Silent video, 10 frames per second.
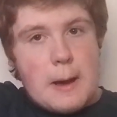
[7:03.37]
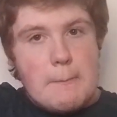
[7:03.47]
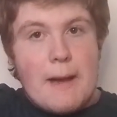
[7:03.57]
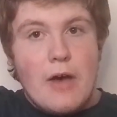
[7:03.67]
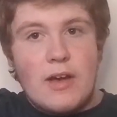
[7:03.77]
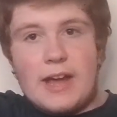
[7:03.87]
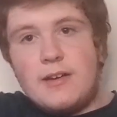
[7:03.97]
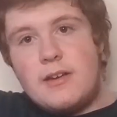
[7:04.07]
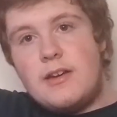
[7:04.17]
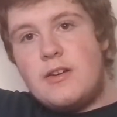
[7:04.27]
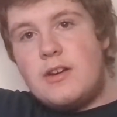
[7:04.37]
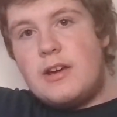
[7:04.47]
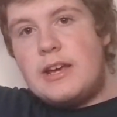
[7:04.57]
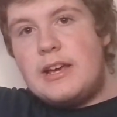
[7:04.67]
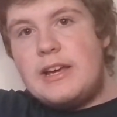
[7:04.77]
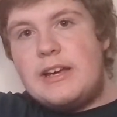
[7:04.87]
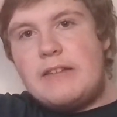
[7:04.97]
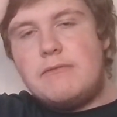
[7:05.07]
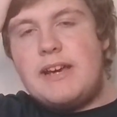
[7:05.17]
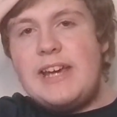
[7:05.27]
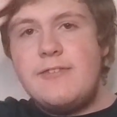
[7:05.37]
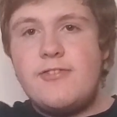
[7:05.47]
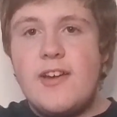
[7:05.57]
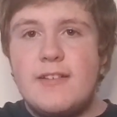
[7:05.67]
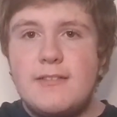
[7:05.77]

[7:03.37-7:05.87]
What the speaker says: about it, he